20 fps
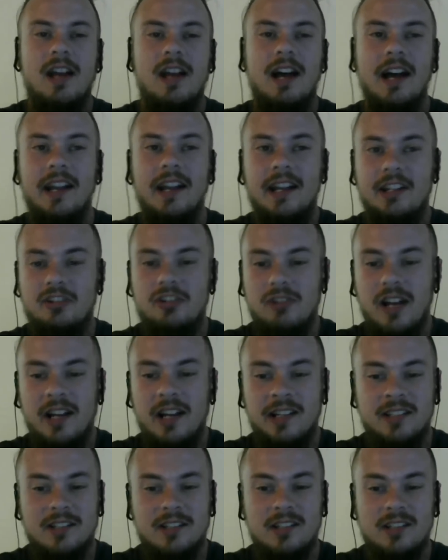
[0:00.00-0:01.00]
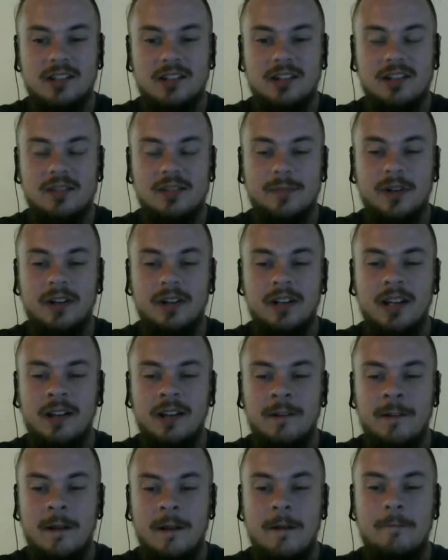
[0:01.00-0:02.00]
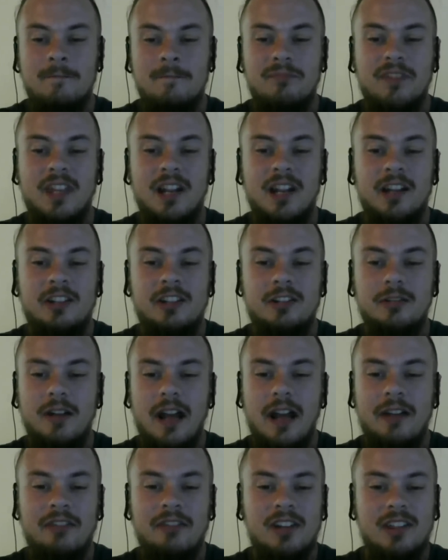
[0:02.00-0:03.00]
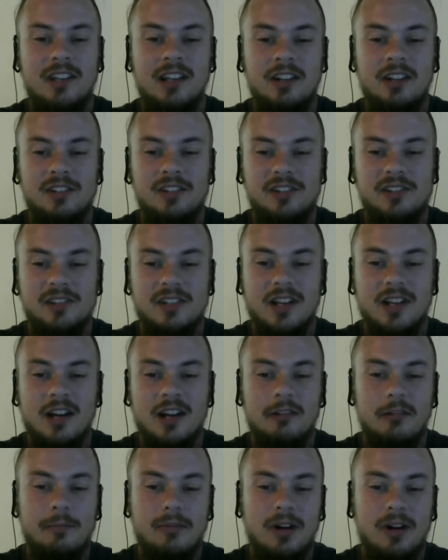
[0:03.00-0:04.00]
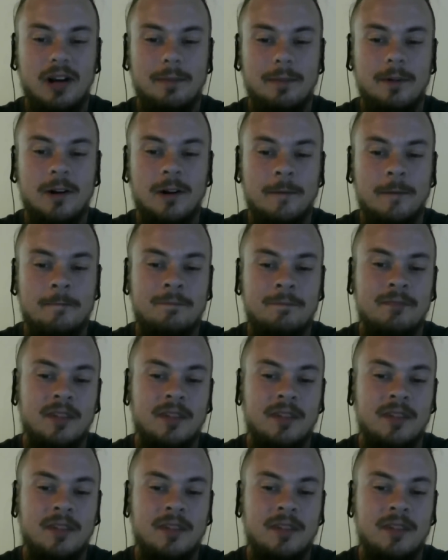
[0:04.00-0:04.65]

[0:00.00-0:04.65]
I get dragons to start spawning, then I do everything else in Skyrim proper,